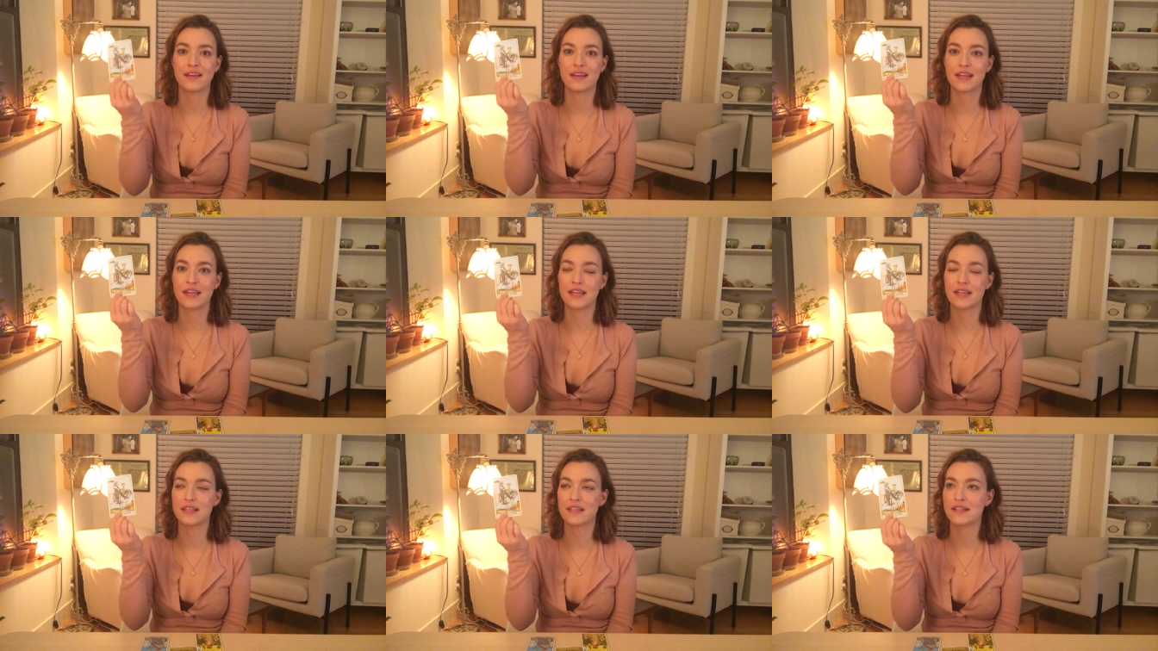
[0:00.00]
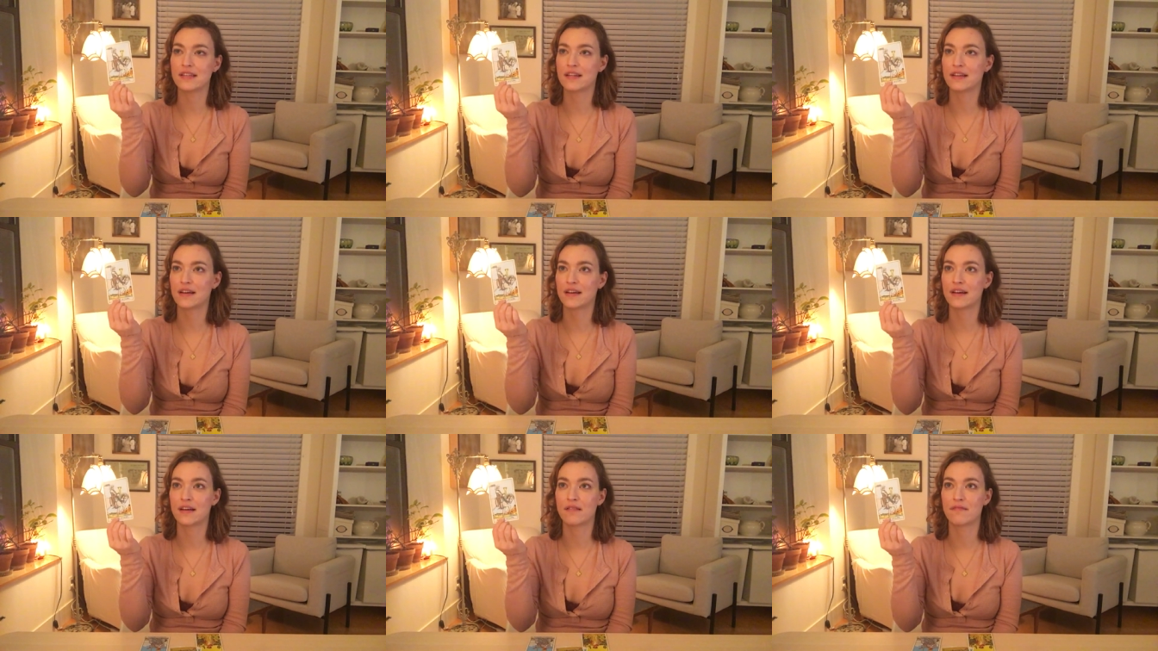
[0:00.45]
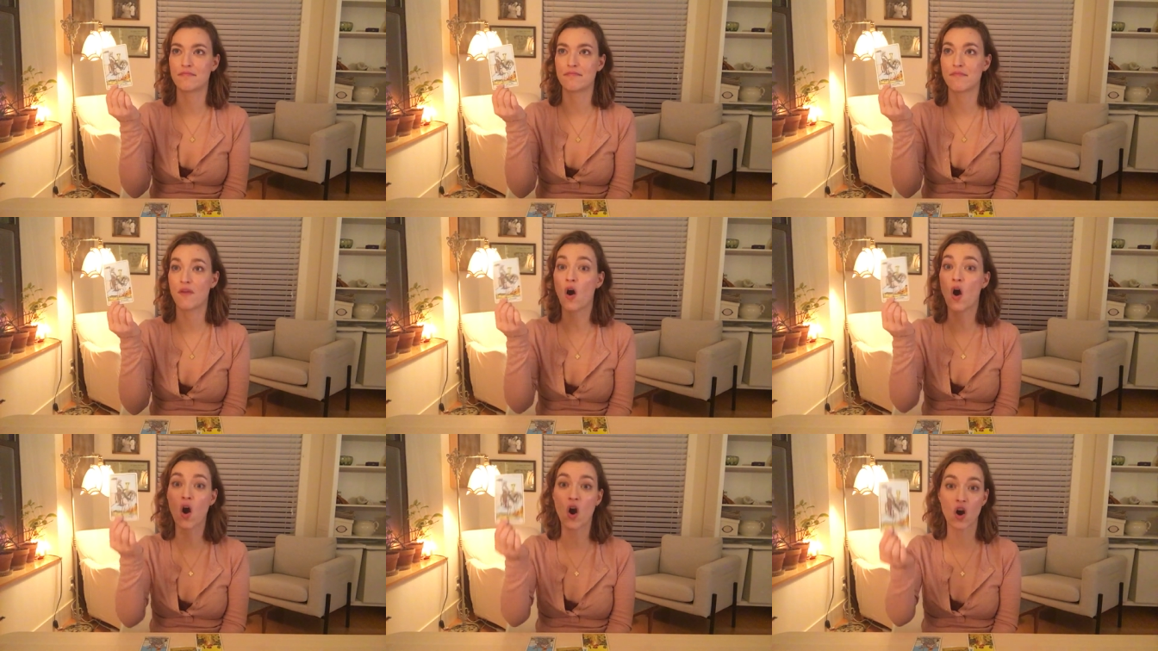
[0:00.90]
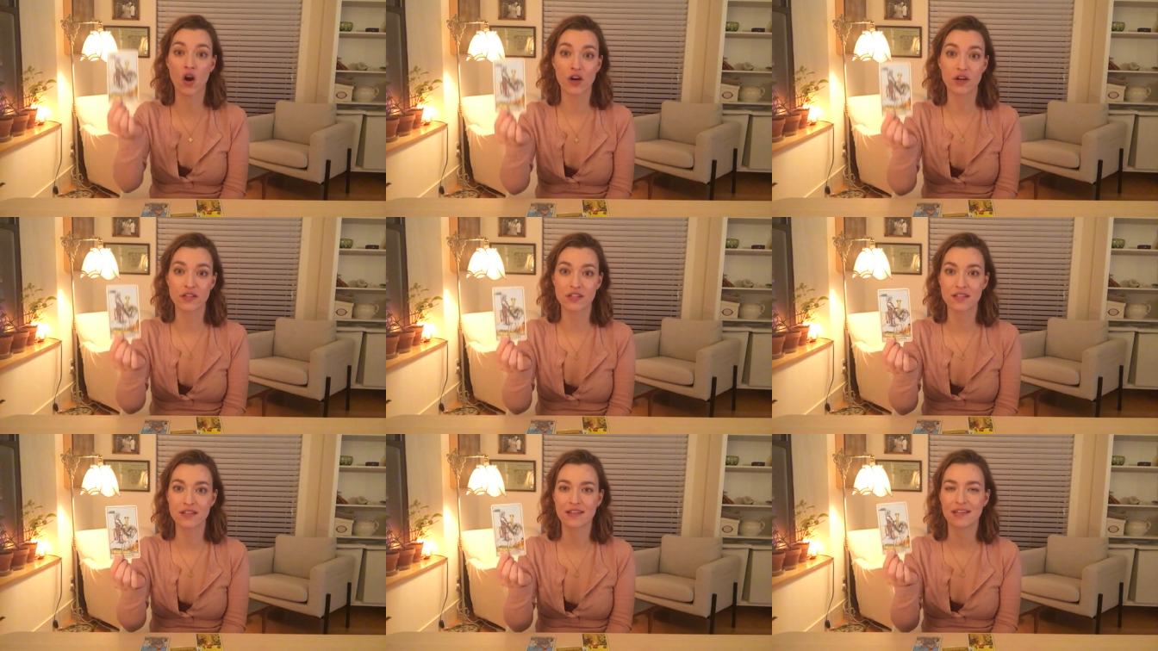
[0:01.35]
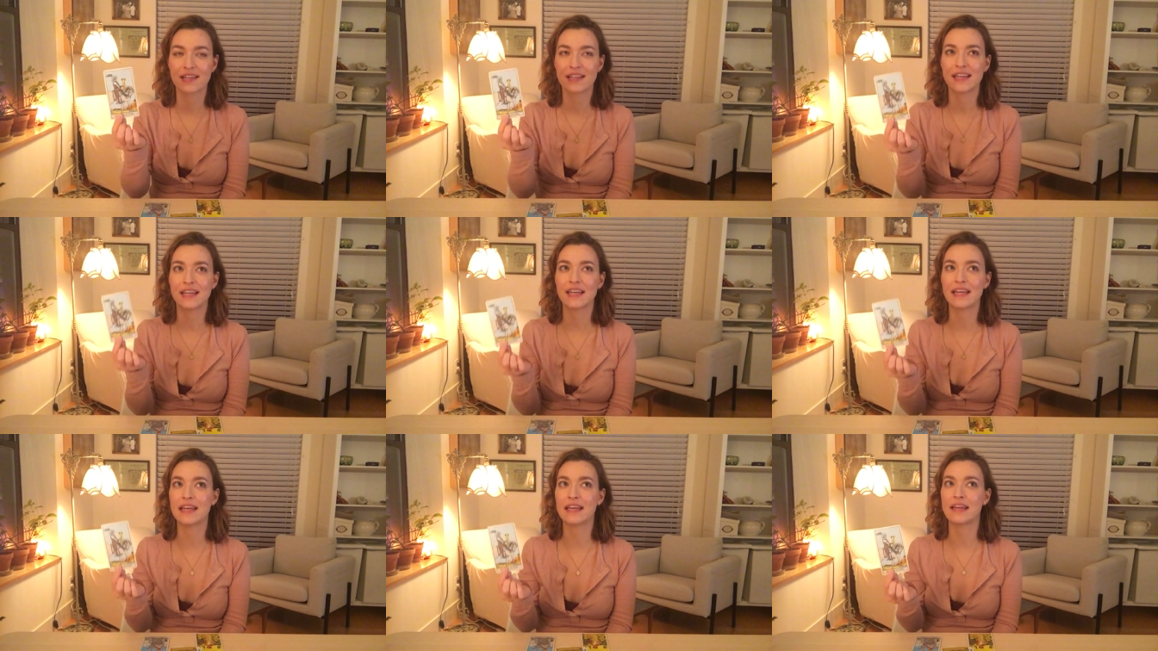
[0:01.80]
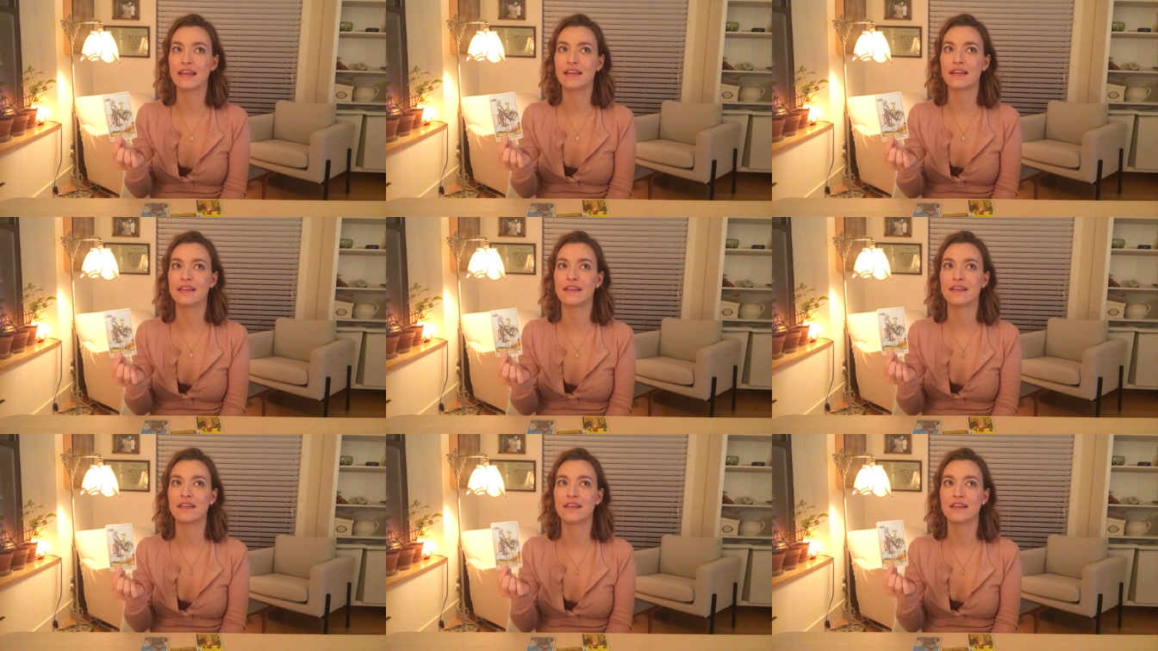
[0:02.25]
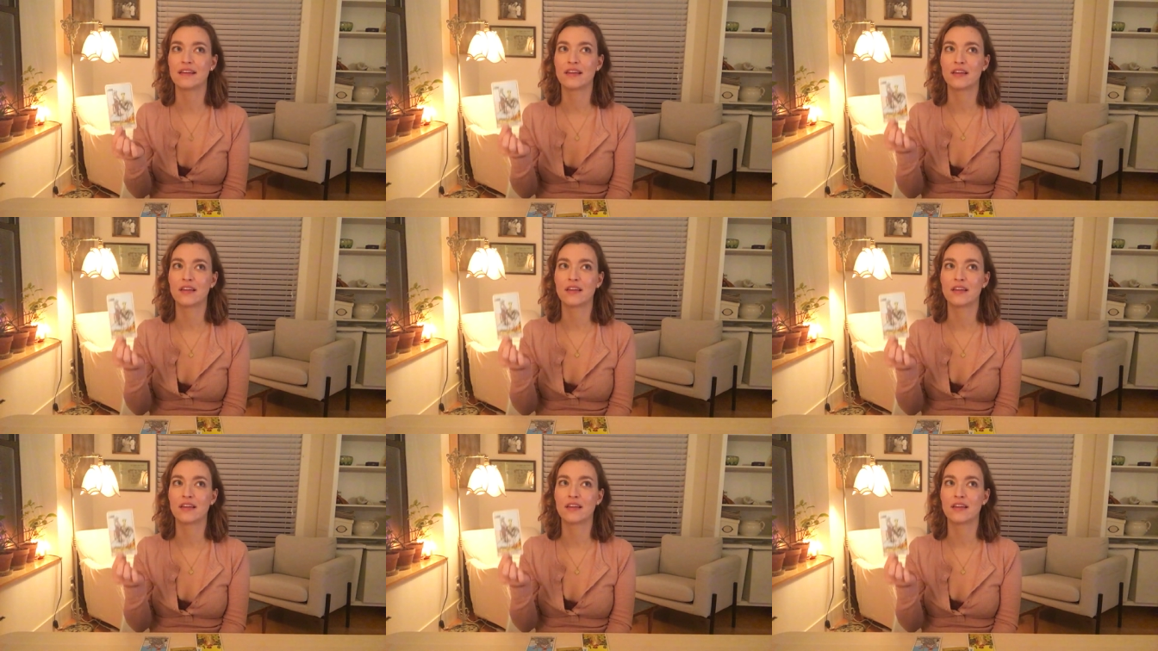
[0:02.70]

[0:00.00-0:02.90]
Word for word: in um, art, in